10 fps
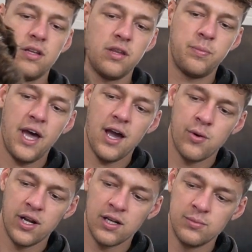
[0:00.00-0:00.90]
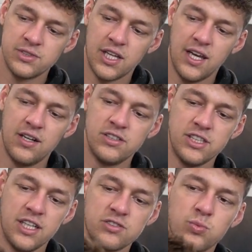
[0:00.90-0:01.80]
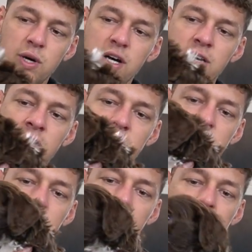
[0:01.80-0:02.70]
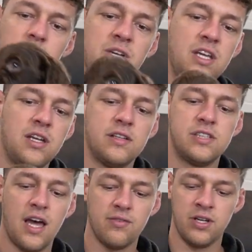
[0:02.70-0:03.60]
of the pack when it comes to energy as well. He does have a